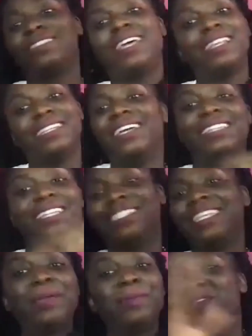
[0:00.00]
the
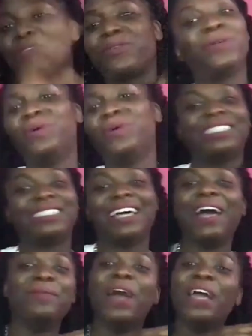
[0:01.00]
team, everyone, all the
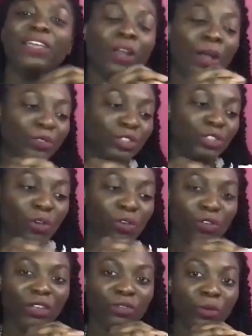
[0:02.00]
time, I'm so
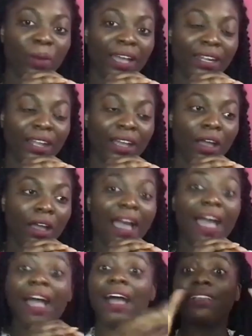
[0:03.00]
grateful. And
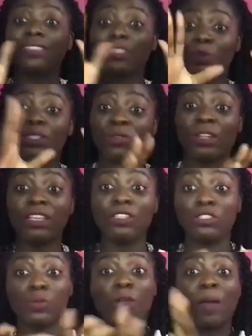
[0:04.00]
specifically, you
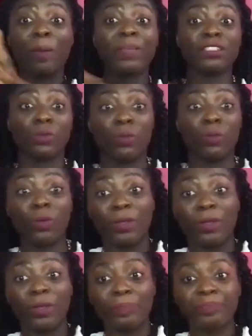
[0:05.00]
spoke about me as a
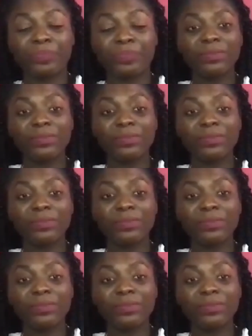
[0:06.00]
woman. And